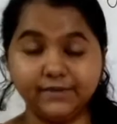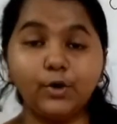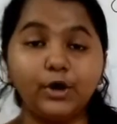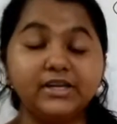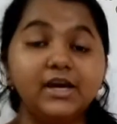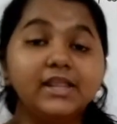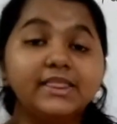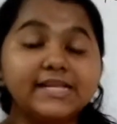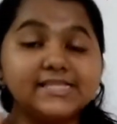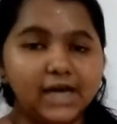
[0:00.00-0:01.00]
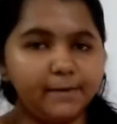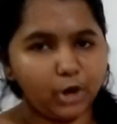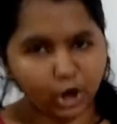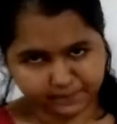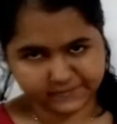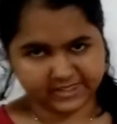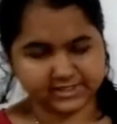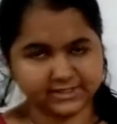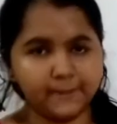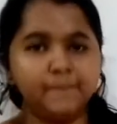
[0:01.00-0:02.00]
what? The term
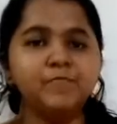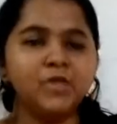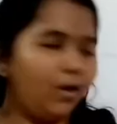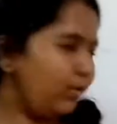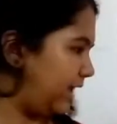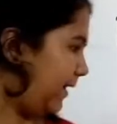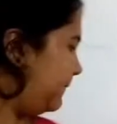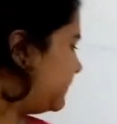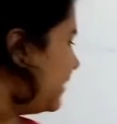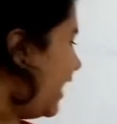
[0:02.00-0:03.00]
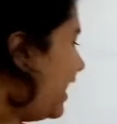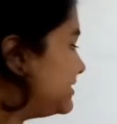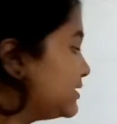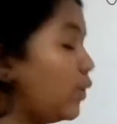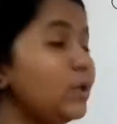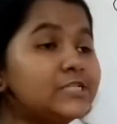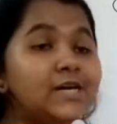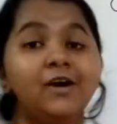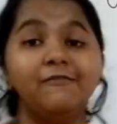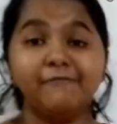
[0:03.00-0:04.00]
optics. Okay, as told,
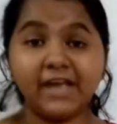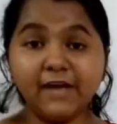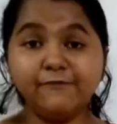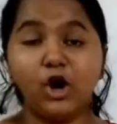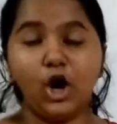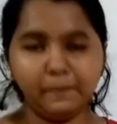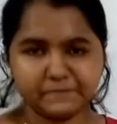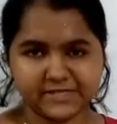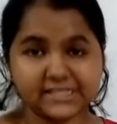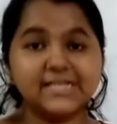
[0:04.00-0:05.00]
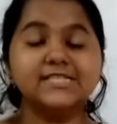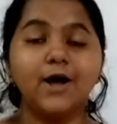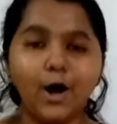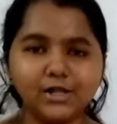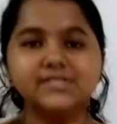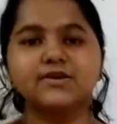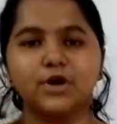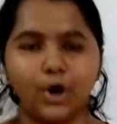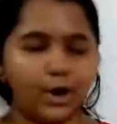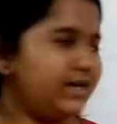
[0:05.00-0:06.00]
wave optics is also
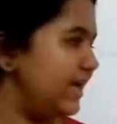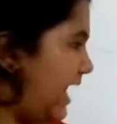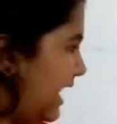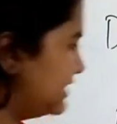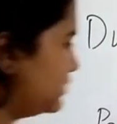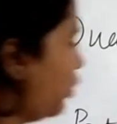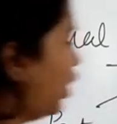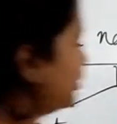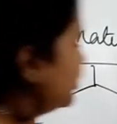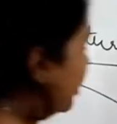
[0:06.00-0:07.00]
called as what?